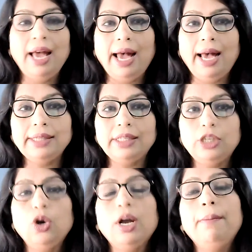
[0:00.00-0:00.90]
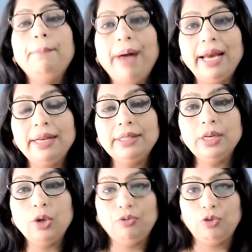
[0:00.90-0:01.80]
as your
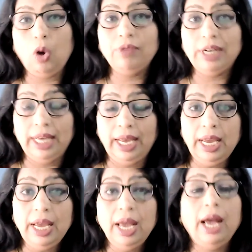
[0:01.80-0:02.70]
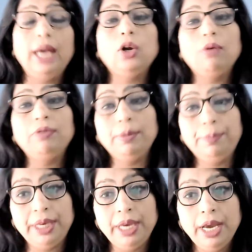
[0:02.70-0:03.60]
comparison of novel A and novel
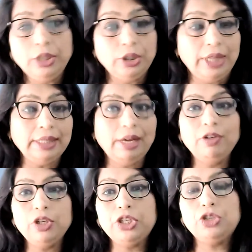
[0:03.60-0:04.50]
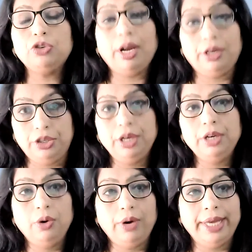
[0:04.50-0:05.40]
B. So that is how you structure
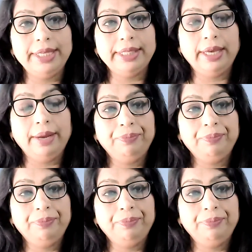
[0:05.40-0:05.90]
your essay.